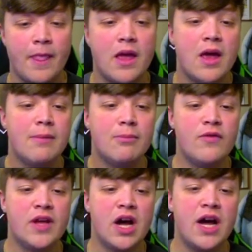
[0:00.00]

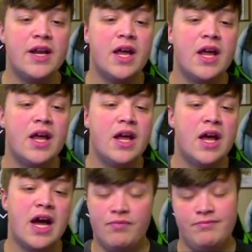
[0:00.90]
Moving on,
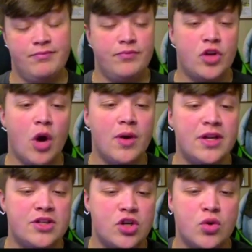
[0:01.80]
going
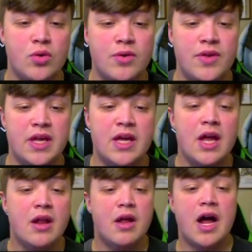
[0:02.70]
to the
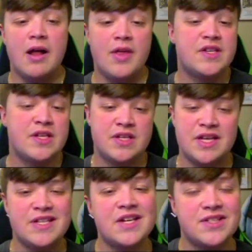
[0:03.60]
it
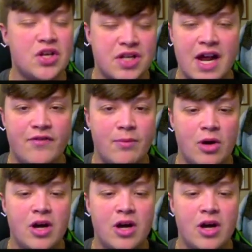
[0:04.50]
says Thursday Night Football.